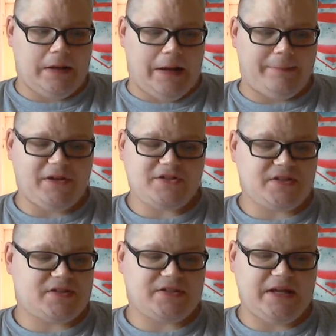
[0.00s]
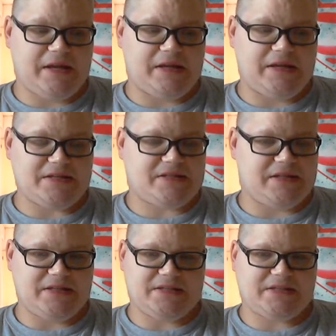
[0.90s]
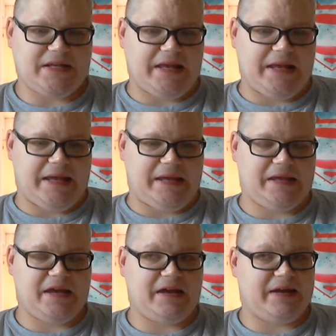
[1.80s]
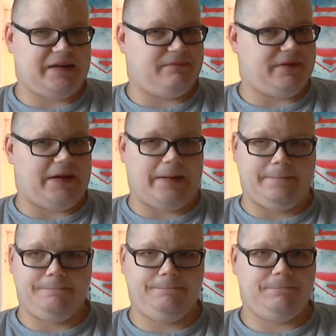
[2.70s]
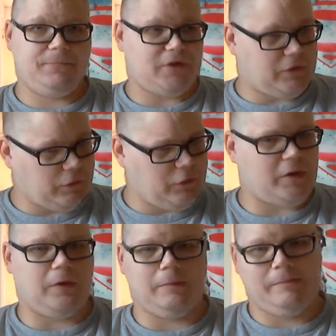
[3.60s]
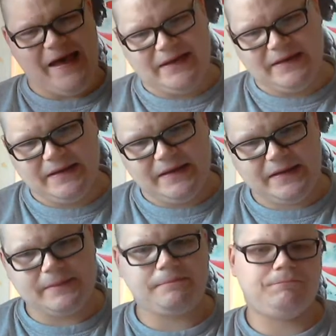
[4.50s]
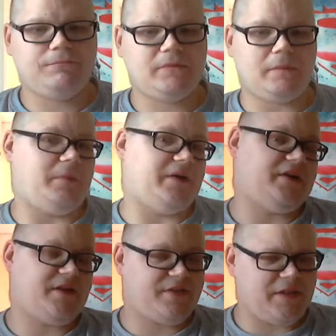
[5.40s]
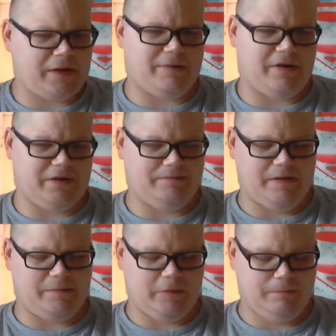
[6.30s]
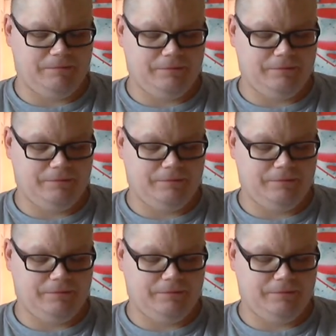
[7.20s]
I'm not just saying is this a kind of a good or bad idea, but think about it, people.